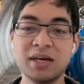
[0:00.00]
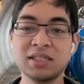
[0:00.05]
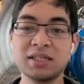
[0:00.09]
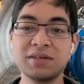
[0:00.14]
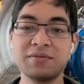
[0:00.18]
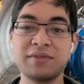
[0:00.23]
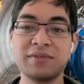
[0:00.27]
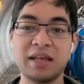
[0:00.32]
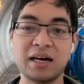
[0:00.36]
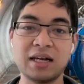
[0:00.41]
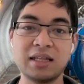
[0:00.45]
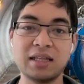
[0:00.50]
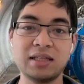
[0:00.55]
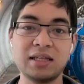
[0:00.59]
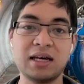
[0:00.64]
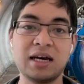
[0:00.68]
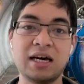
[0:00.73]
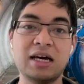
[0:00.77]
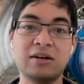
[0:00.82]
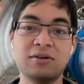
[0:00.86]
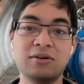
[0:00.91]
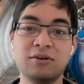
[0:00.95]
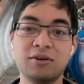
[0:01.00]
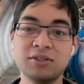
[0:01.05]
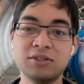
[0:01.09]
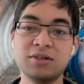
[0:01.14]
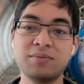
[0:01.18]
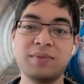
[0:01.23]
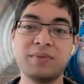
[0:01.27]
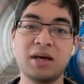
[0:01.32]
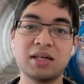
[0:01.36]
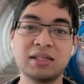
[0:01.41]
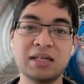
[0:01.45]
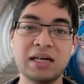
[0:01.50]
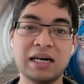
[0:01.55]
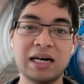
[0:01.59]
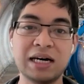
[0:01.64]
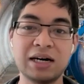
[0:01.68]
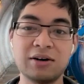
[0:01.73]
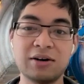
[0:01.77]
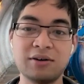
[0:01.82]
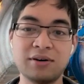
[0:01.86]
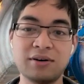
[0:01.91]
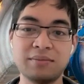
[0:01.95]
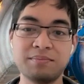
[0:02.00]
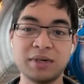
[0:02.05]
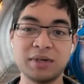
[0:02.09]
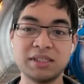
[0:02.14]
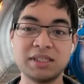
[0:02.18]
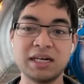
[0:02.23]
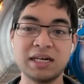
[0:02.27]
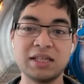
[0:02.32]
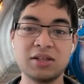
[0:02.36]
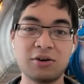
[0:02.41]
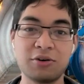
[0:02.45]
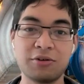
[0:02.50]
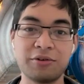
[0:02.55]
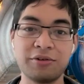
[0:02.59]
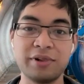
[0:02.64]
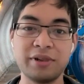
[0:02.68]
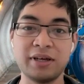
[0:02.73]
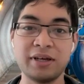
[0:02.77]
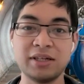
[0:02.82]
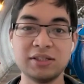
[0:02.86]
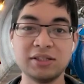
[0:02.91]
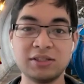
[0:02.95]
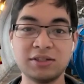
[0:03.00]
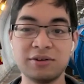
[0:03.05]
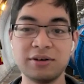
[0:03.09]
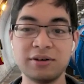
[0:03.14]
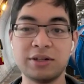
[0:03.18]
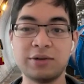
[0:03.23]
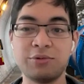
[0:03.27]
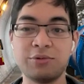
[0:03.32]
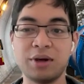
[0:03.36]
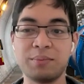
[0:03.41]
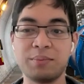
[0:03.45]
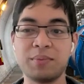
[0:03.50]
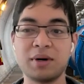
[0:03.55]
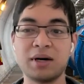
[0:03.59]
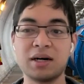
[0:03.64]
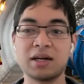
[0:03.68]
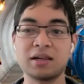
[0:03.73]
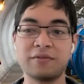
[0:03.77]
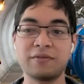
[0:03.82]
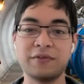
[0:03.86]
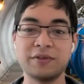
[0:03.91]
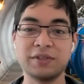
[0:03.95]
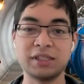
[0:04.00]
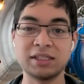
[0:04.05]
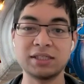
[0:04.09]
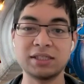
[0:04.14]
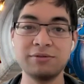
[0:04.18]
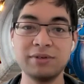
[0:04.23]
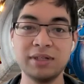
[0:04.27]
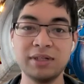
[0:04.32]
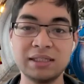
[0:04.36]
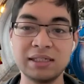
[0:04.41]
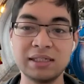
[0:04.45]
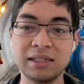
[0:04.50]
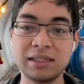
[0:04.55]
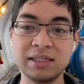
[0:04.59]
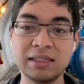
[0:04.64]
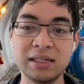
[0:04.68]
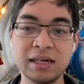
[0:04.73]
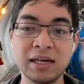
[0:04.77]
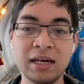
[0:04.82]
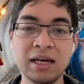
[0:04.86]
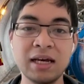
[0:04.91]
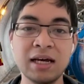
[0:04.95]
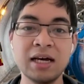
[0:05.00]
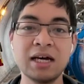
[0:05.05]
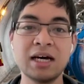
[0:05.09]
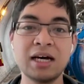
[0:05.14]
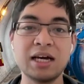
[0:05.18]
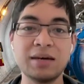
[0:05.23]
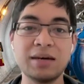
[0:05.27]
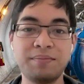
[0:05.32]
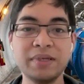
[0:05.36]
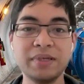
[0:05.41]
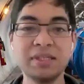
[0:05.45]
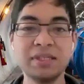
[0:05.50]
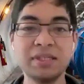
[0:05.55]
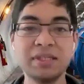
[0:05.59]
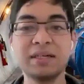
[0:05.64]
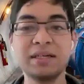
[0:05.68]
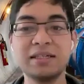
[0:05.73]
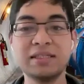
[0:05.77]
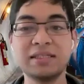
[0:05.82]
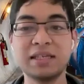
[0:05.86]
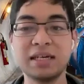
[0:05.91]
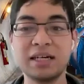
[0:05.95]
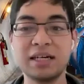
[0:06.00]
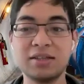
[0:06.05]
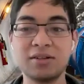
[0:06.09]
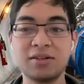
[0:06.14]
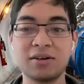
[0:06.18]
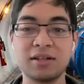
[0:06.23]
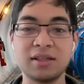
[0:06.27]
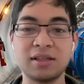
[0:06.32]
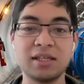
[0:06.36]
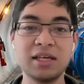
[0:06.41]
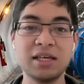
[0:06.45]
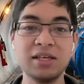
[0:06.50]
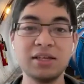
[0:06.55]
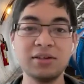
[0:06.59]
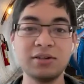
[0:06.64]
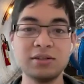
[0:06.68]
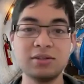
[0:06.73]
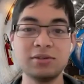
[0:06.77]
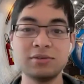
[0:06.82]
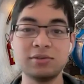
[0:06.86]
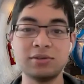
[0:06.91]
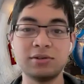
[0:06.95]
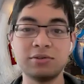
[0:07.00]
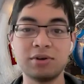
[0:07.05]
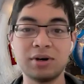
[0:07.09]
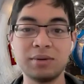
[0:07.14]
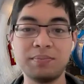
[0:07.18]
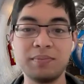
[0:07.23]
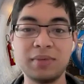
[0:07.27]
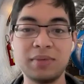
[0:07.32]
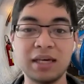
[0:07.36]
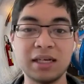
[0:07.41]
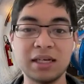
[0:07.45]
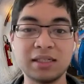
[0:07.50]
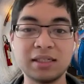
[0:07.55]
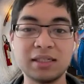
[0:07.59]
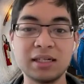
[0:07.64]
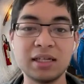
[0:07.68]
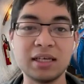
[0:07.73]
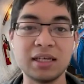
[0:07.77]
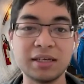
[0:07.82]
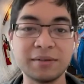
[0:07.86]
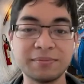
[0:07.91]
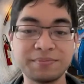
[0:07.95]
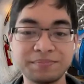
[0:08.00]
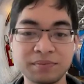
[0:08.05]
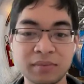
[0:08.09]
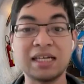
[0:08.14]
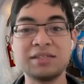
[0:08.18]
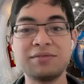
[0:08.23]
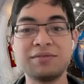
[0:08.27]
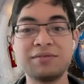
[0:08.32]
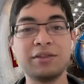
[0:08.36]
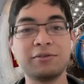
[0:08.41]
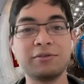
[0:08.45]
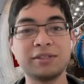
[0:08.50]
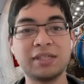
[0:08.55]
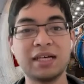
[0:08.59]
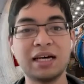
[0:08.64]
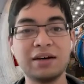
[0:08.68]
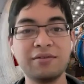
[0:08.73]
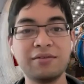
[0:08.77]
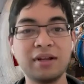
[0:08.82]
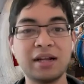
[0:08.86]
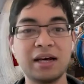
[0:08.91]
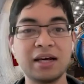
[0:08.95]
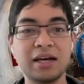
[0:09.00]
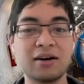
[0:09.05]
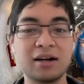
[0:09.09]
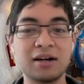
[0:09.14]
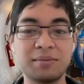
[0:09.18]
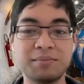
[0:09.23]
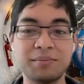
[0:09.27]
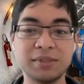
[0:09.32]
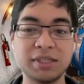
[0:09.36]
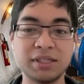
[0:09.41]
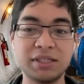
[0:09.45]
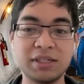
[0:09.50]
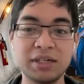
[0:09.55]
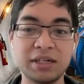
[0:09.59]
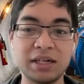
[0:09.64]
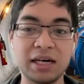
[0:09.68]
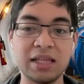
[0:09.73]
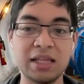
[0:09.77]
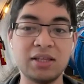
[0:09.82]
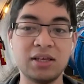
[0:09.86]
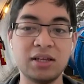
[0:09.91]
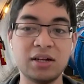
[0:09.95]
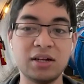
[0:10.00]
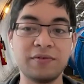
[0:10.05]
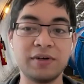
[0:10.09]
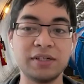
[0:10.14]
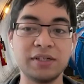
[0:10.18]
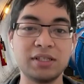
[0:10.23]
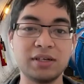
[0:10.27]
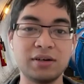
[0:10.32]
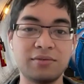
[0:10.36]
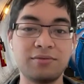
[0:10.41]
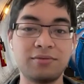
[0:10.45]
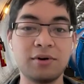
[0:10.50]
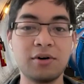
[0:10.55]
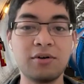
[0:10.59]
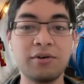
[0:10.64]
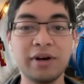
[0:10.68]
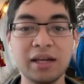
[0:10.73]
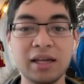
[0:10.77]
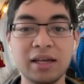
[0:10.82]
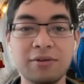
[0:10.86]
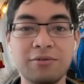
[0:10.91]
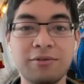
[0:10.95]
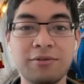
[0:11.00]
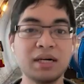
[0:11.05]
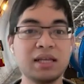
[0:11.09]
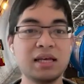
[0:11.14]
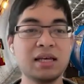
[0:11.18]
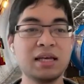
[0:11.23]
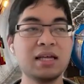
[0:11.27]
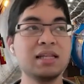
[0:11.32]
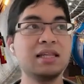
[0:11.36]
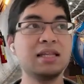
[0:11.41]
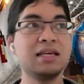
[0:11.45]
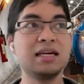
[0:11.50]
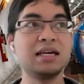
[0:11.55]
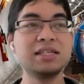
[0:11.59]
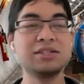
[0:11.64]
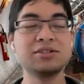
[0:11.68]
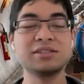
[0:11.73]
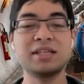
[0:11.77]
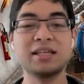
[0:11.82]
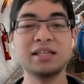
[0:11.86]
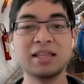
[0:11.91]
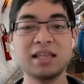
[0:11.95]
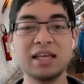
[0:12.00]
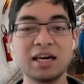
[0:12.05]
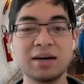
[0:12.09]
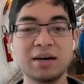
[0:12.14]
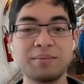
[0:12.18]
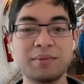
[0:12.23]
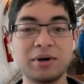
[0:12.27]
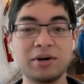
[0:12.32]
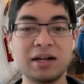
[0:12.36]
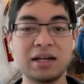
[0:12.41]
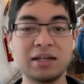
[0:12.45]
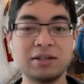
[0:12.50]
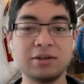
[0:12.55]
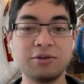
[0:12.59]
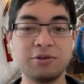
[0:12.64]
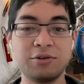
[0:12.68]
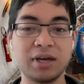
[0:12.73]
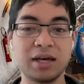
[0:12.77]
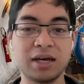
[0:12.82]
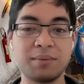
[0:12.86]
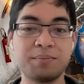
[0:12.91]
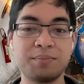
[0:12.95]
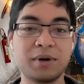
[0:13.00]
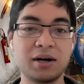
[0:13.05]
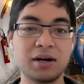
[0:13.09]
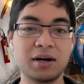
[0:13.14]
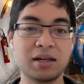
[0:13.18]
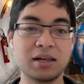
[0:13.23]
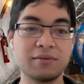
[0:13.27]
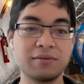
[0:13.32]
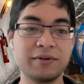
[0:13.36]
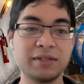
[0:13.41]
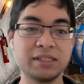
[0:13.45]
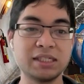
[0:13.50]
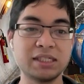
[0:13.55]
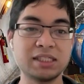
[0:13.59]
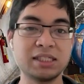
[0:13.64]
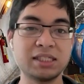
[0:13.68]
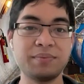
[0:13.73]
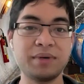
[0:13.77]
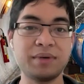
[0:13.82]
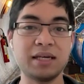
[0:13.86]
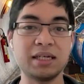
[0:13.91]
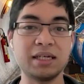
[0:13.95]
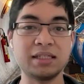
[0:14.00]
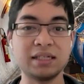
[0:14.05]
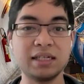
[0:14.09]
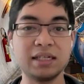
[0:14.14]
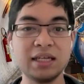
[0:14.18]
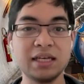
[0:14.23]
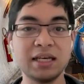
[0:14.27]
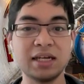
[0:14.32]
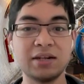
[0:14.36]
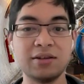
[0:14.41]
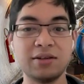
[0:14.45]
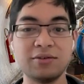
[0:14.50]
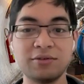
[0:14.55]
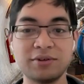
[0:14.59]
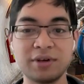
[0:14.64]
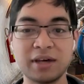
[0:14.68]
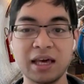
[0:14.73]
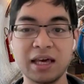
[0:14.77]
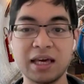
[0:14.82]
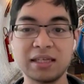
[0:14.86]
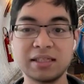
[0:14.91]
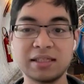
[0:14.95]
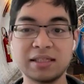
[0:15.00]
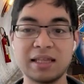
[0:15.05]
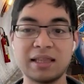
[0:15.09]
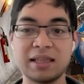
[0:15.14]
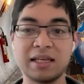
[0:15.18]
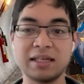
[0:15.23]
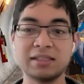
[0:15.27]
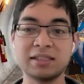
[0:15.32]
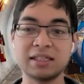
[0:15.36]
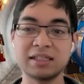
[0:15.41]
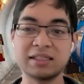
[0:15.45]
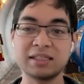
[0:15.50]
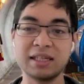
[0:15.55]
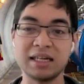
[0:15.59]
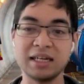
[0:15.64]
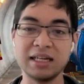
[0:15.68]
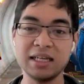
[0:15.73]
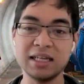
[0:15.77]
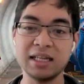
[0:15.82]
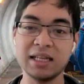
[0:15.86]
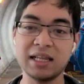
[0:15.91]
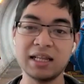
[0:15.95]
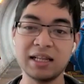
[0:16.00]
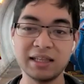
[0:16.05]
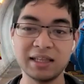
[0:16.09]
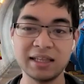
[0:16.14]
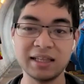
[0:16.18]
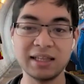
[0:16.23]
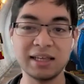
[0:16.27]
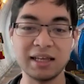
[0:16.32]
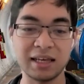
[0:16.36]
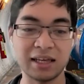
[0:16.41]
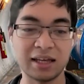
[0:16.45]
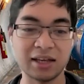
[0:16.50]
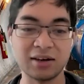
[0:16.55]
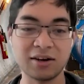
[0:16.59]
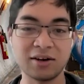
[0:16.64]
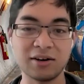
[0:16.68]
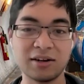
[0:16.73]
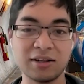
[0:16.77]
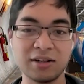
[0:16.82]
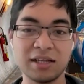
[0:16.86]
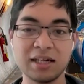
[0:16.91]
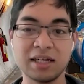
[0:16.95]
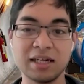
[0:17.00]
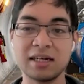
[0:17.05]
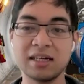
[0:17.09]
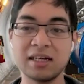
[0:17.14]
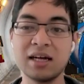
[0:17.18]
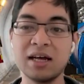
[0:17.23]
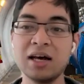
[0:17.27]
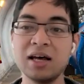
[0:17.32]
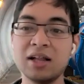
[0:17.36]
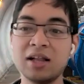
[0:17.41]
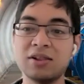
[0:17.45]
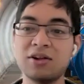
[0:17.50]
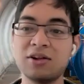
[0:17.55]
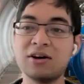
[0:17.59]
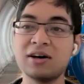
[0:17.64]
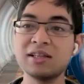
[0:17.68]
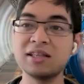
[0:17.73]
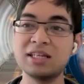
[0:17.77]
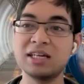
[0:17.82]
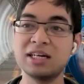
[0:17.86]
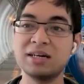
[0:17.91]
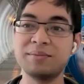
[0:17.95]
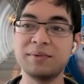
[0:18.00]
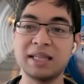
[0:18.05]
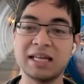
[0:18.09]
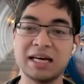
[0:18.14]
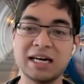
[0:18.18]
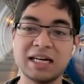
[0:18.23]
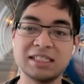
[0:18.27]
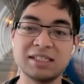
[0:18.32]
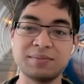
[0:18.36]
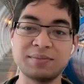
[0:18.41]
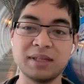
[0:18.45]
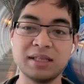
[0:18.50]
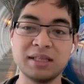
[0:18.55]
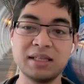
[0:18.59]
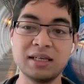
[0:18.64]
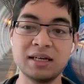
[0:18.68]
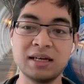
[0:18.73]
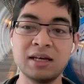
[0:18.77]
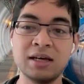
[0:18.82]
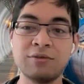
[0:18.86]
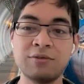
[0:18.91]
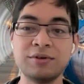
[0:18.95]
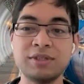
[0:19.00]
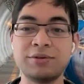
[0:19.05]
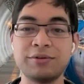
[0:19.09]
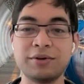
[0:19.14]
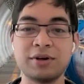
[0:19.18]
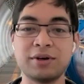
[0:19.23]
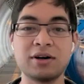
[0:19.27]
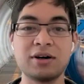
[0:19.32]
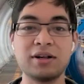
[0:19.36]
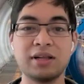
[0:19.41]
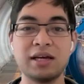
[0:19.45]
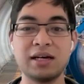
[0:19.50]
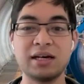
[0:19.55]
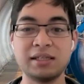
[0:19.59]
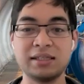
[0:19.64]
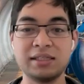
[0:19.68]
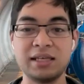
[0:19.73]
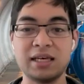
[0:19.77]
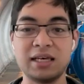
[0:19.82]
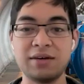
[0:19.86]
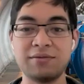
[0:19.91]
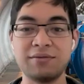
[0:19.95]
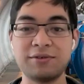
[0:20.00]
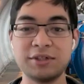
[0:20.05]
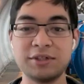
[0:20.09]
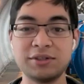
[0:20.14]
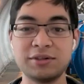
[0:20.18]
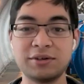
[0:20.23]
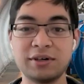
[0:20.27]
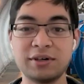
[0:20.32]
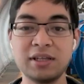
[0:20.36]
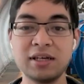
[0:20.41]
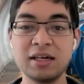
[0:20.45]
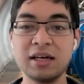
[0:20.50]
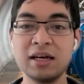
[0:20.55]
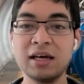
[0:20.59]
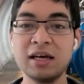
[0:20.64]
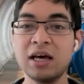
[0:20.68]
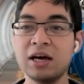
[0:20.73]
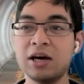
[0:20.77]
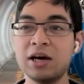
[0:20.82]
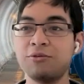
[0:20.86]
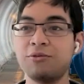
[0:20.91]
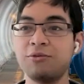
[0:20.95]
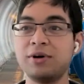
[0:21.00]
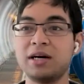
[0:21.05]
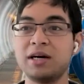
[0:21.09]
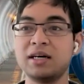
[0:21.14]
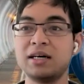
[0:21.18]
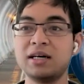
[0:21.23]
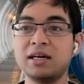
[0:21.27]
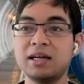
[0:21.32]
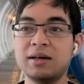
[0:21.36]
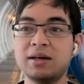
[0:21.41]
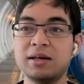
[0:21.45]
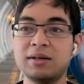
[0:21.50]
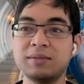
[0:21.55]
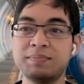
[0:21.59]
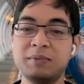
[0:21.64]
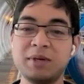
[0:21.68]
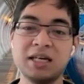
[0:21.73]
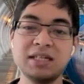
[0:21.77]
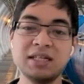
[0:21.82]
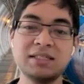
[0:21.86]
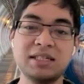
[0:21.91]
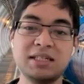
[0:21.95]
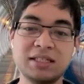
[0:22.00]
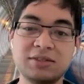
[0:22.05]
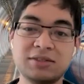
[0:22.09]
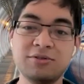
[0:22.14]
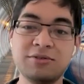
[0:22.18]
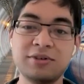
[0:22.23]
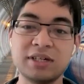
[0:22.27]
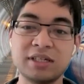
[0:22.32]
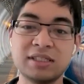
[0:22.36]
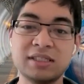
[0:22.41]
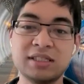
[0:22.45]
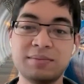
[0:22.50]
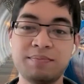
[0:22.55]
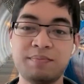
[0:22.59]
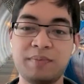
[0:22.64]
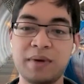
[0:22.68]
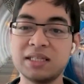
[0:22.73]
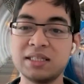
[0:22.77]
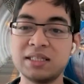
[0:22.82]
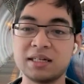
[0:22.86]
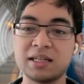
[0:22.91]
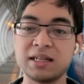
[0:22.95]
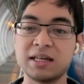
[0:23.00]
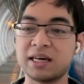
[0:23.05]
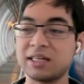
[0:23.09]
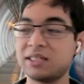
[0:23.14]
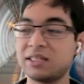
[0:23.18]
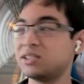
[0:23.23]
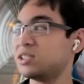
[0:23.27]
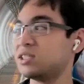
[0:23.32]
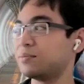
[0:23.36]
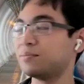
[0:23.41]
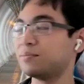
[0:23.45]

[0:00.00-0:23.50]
because of that, and also because how much I thoroughly enjoyed doing particle physics research, I basically decided to continue to do a PhD. As fate would have it, I got a position at the University of Warwick. But the interesting thing about doing a particle physics PhD in the UK is that there's this neat little thing called a long-term attachment, which we call LTA for short, where PhD students basically get